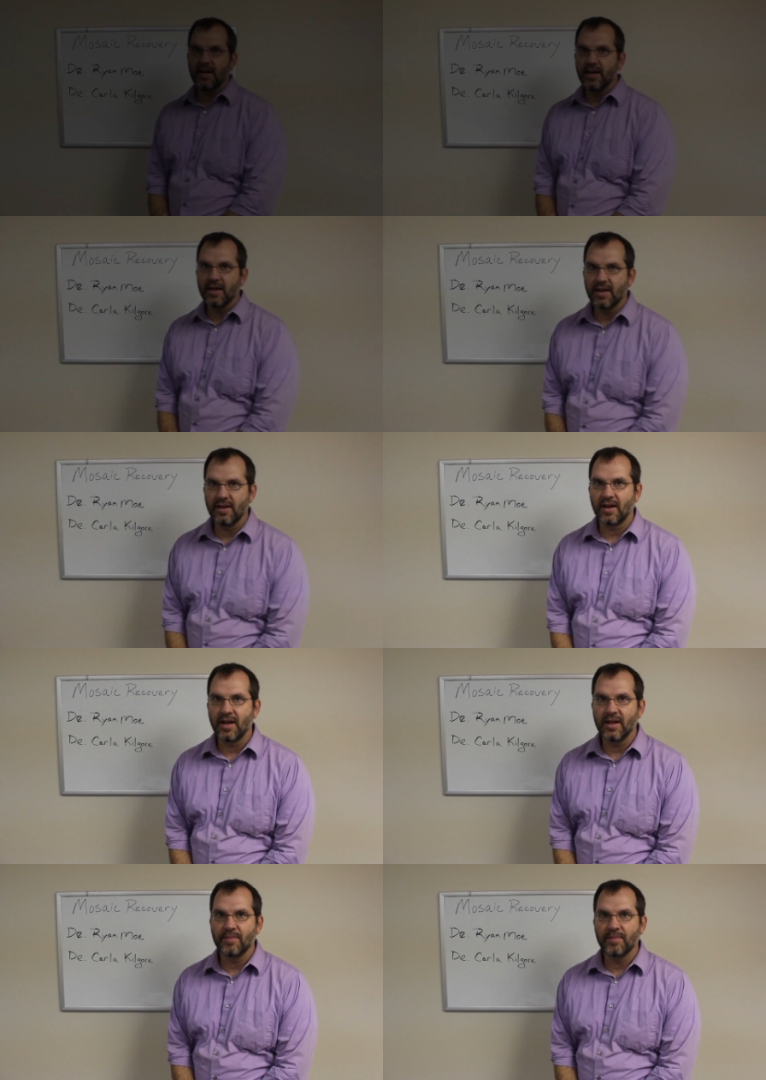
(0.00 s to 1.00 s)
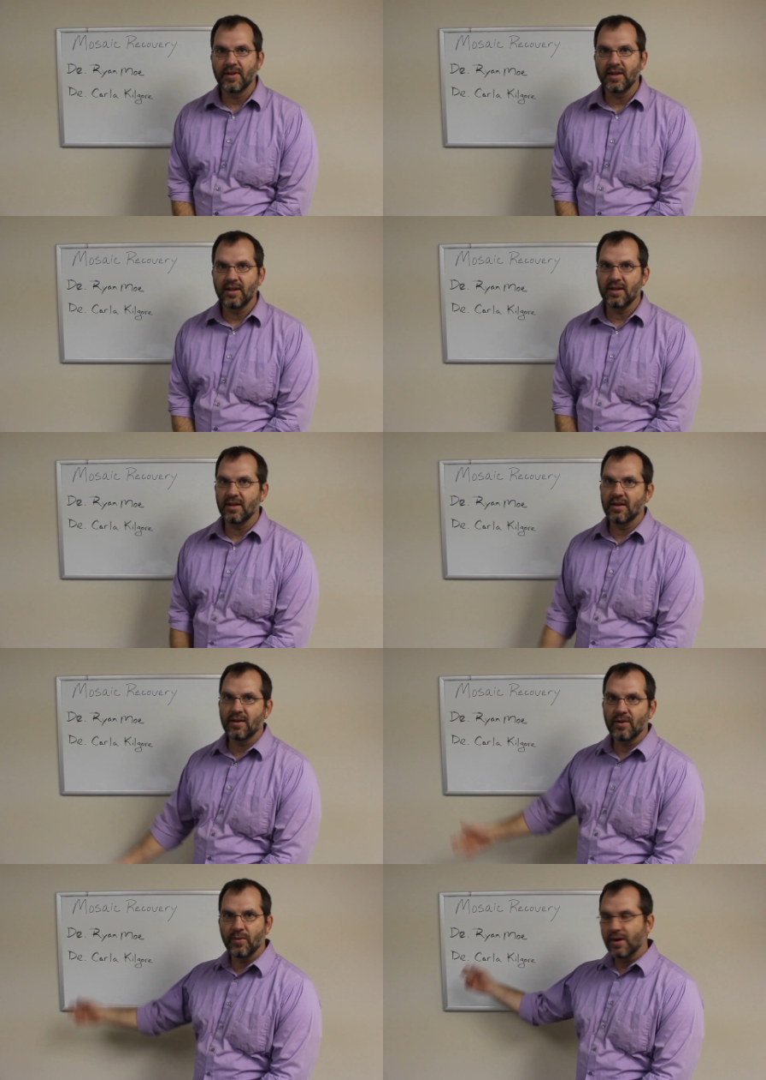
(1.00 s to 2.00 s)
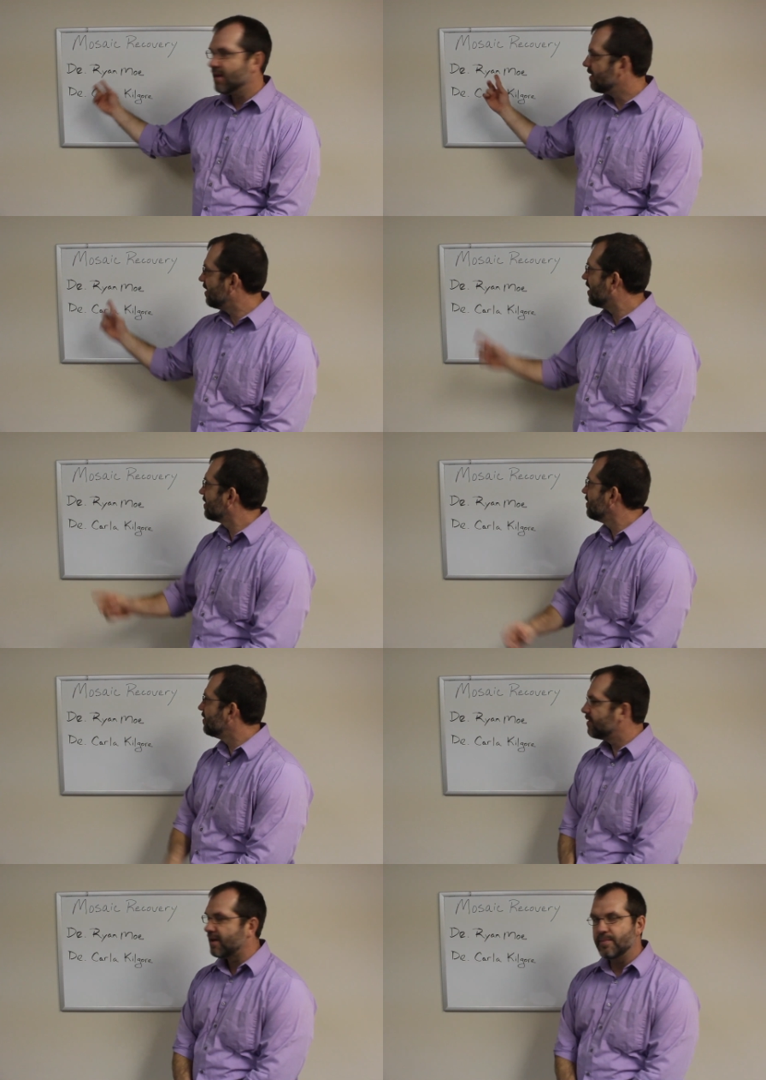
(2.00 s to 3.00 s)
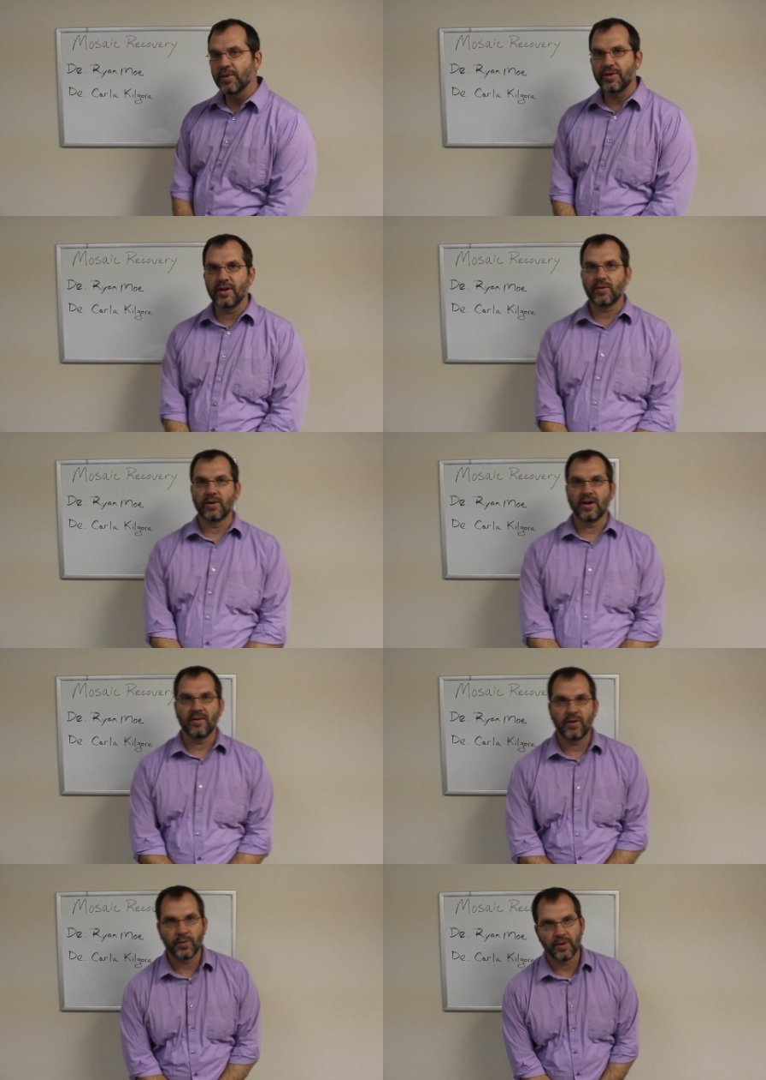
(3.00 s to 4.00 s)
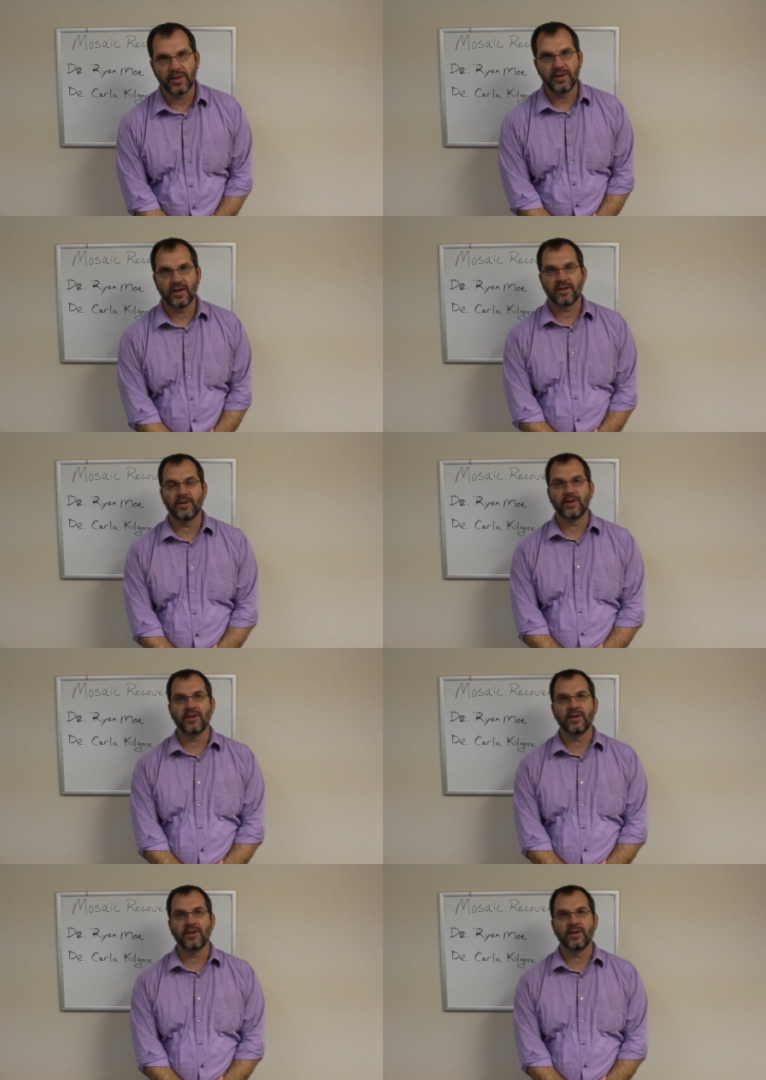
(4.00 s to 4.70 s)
and I am one of the doctors at Mosaic Recovery with Dr.